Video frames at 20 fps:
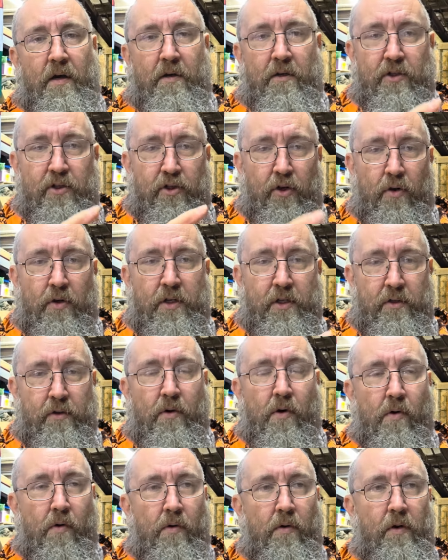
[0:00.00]
solid
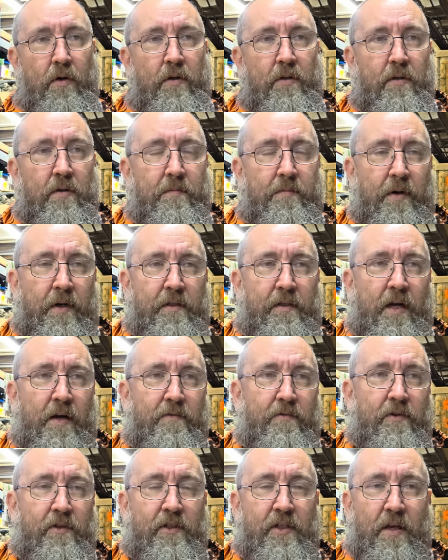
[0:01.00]
goal, but I
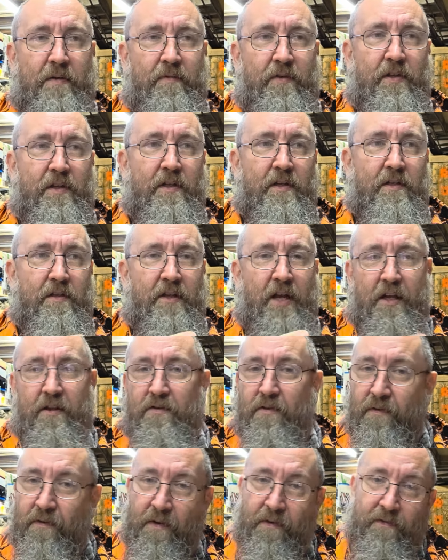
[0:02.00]
would say within
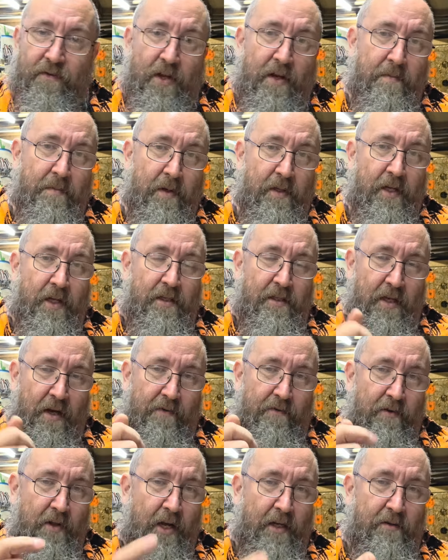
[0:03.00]
10 to 15 minutes
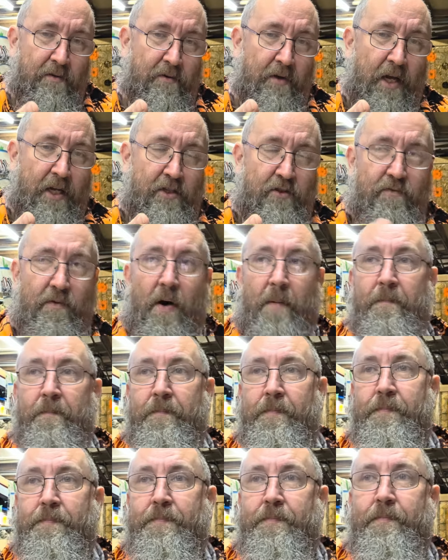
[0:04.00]
I would like to catch
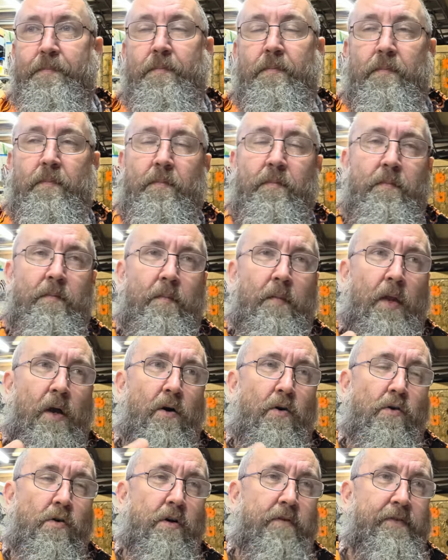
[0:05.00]
one,
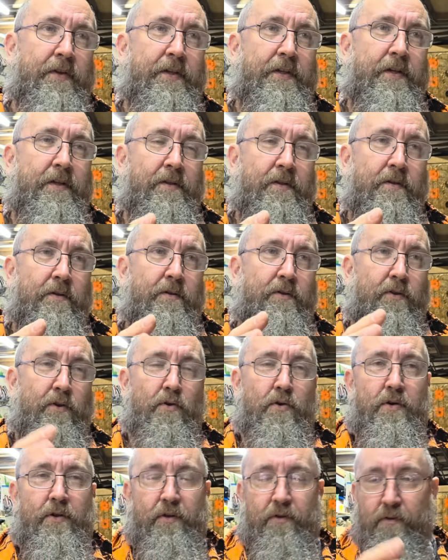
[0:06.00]
or within
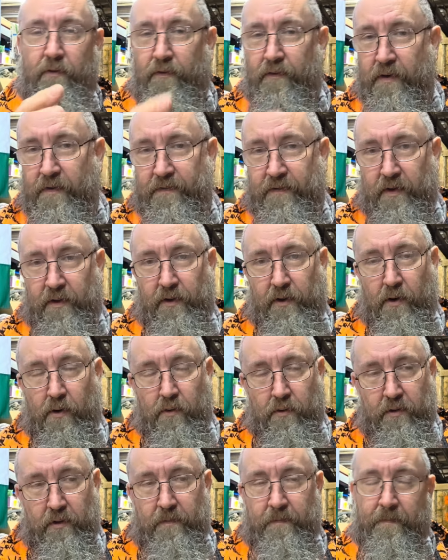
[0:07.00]
30 to 50
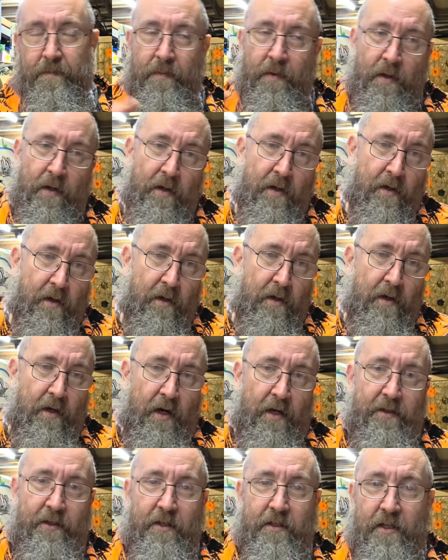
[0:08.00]
throws.
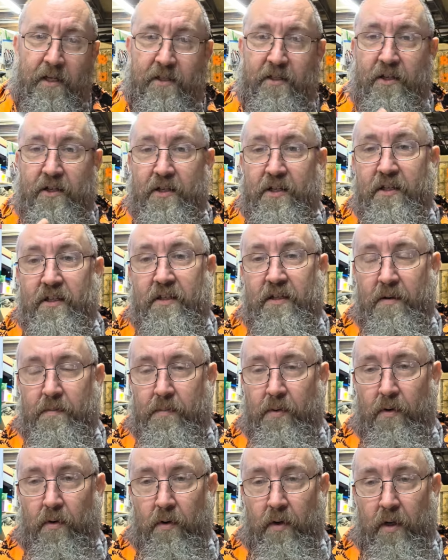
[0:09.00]
I think that's a
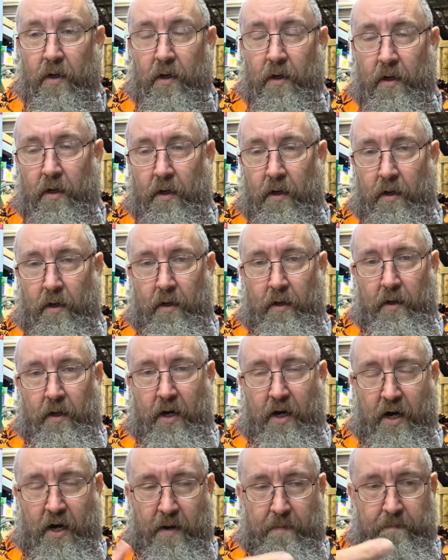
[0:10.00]
reasonable
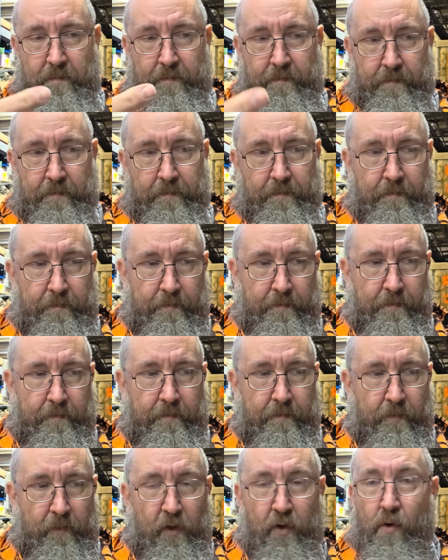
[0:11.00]

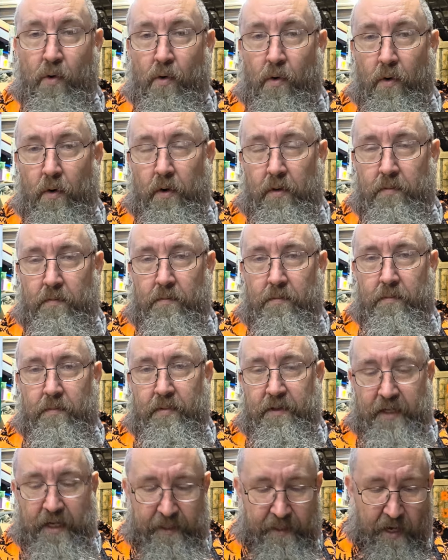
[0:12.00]
goal
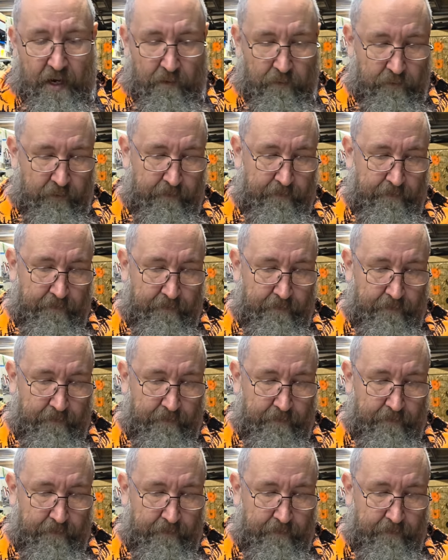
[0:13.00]
set out.